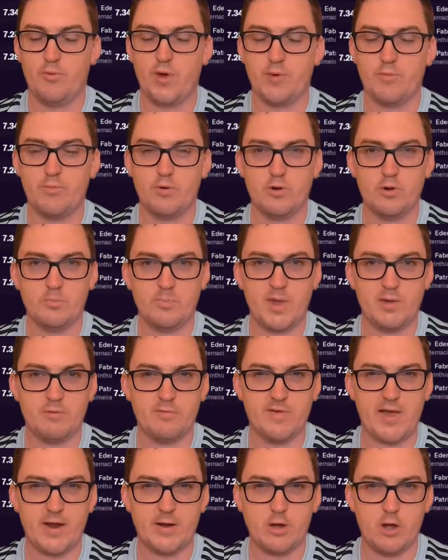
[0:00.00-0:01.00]
we wouldn't be
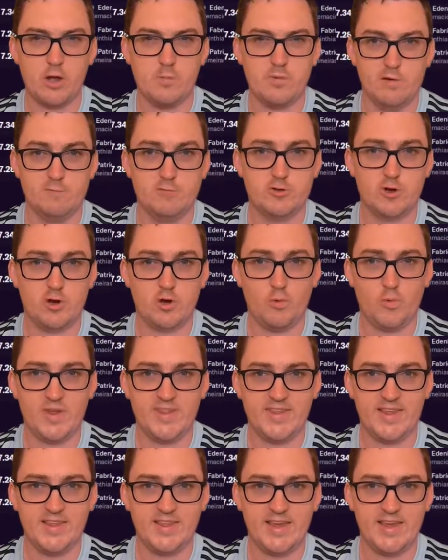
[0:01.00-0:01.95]
without a hope of trying to win